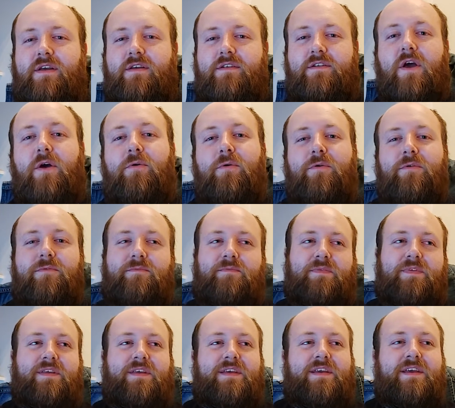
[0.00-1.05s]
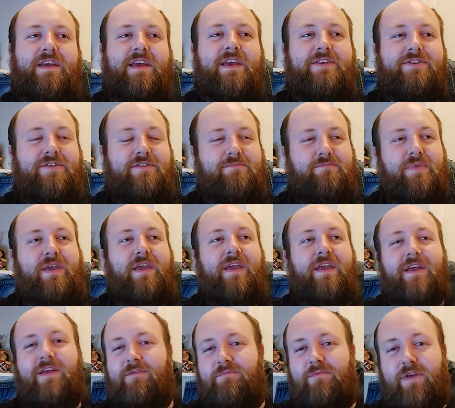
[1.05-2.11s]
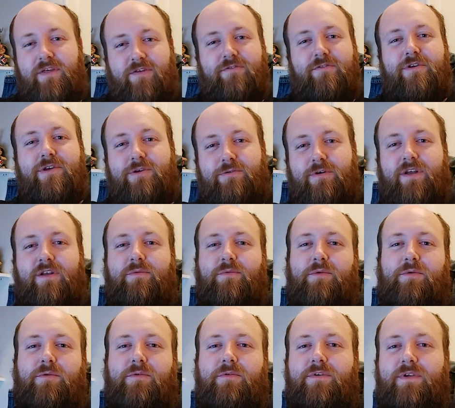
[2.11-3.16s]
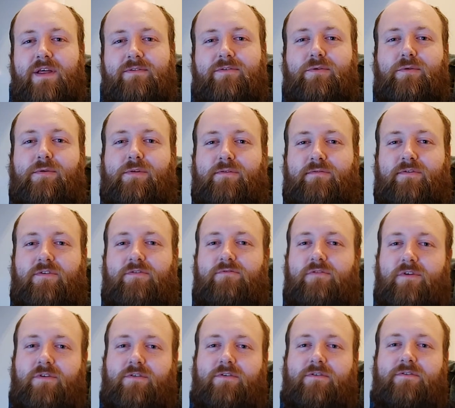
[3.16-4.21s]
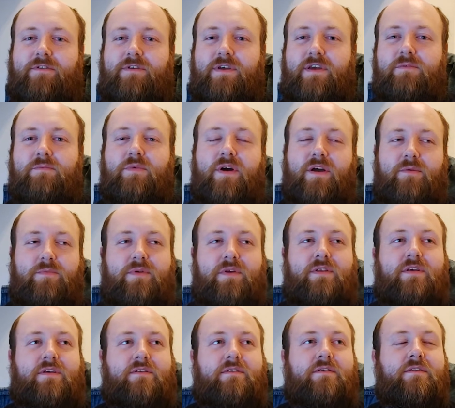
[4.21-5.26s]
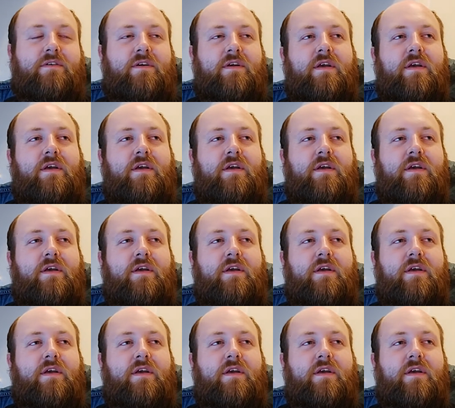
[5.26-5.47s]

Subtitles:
No. He should be Mr. Incredible levels of strong, in my opinion.